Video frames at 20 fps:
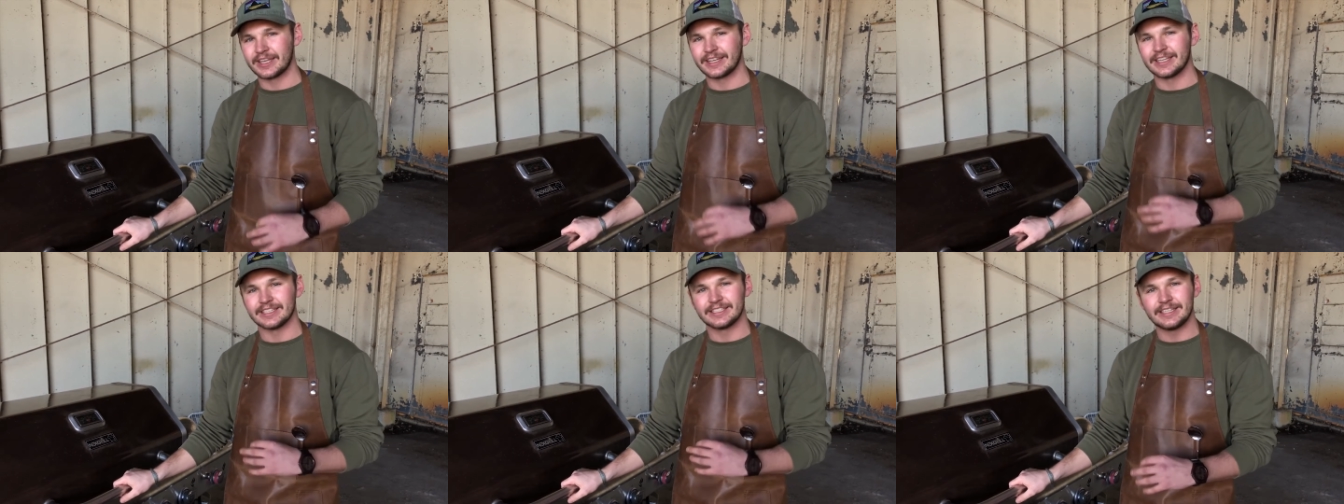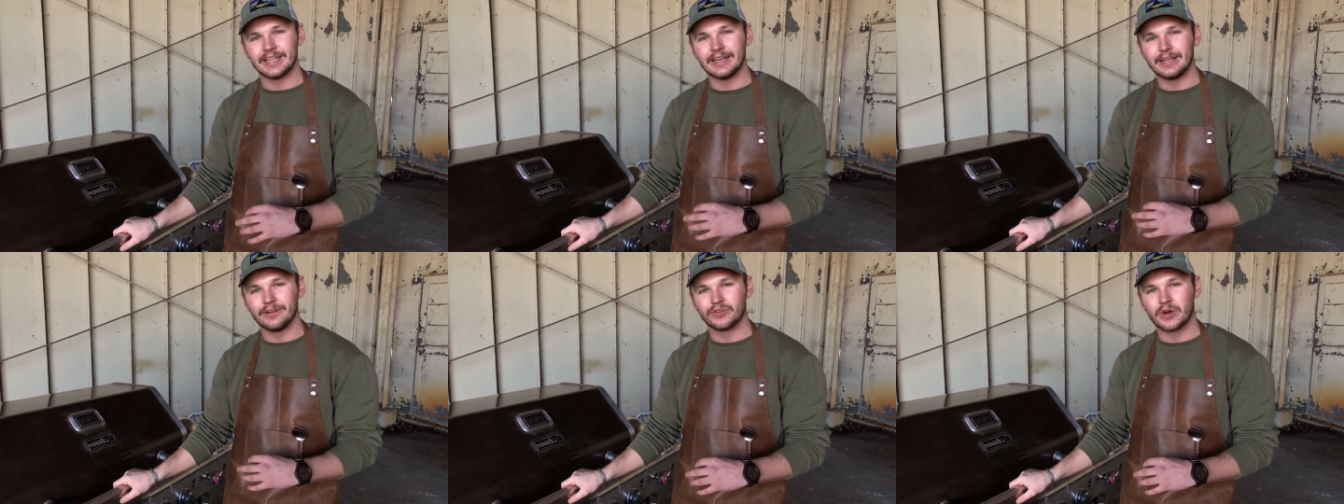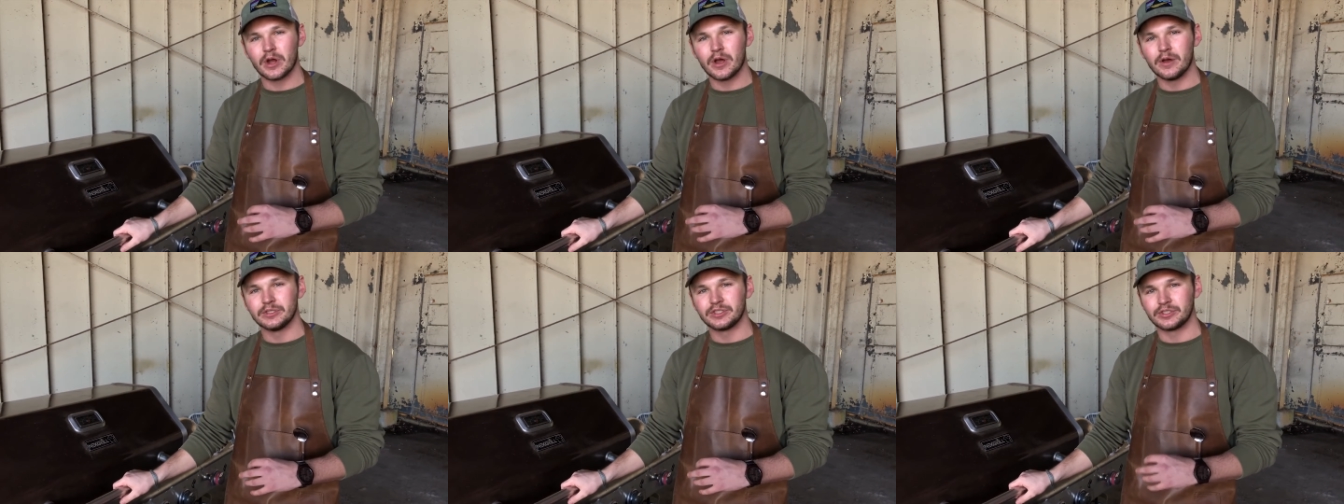like a city
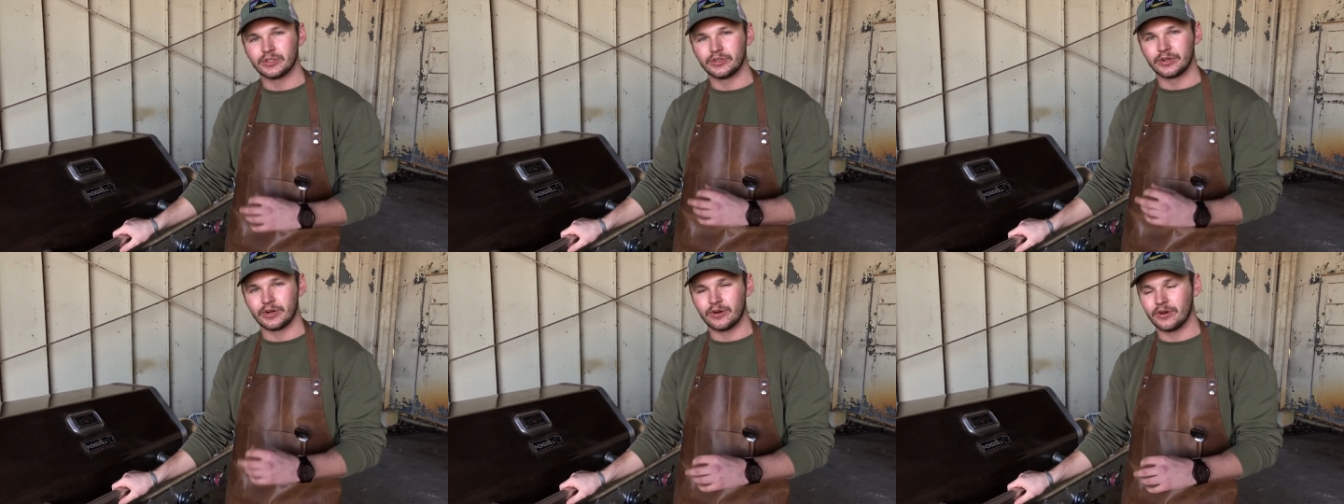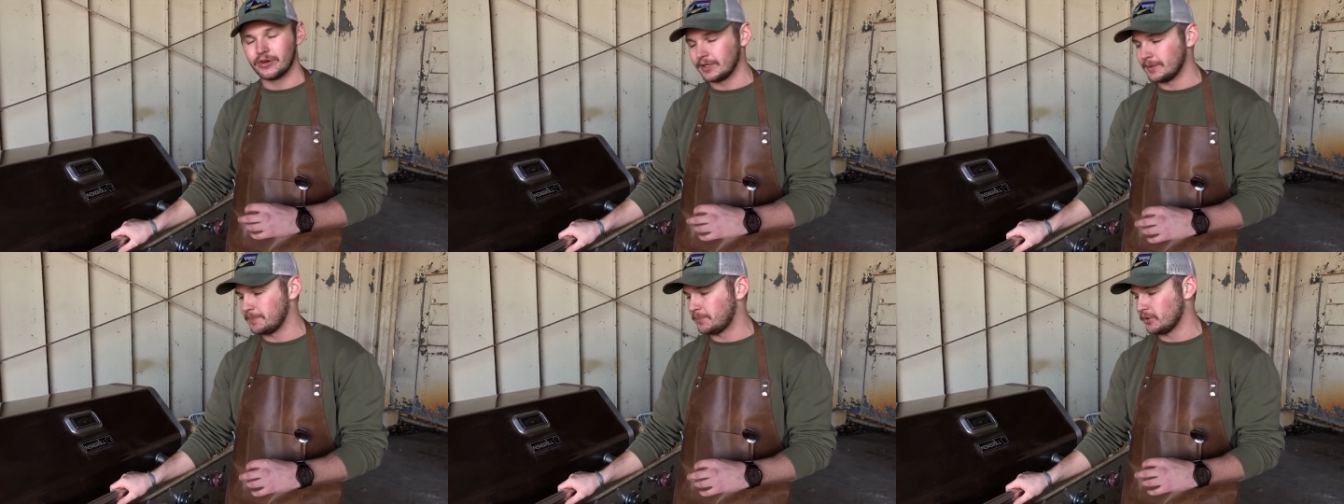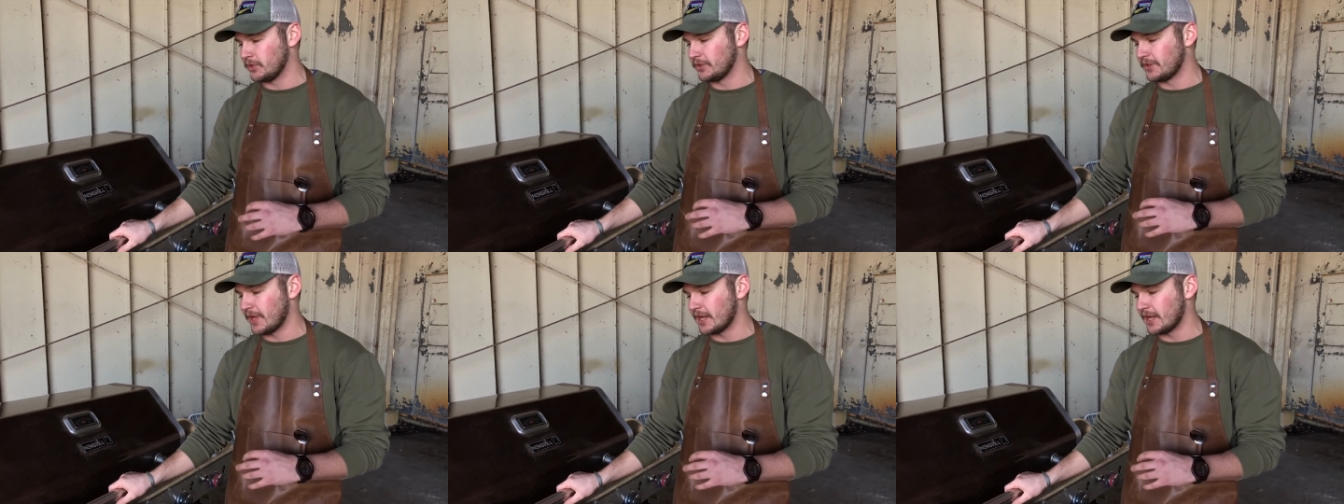roast or an early bird,